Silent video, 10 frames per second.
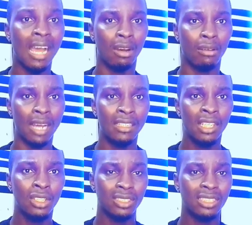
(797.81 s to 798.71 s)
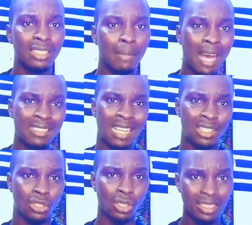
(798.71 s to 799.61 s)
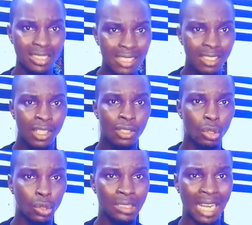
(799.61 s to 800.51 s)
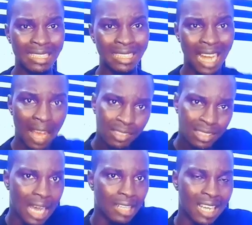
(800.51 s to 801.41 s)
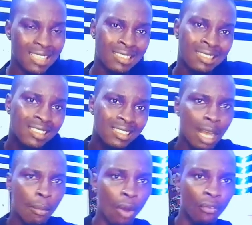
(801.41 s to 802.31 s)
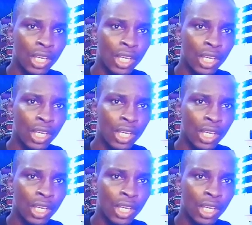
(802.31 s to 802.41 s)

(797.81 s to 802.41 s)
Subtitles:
All right, your system has adjusted to that lifestyle, that system of